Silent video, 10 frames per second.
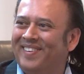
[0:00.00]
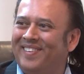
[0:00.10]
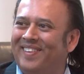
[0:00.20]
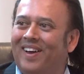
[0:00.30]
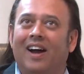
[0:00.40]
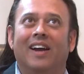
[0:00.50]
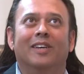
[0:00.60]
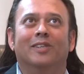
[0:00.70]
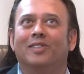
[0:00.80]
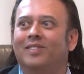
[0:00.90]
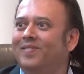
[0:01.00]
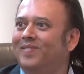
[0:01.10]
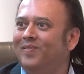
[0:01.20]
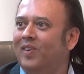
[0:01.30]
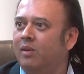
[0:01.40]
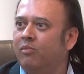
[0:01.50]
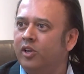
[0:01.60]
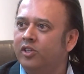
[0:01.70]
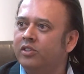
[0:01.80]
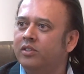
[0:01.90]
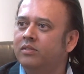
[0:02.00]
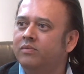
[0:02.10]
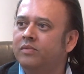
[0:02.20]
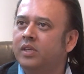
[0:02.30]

the highest vibration.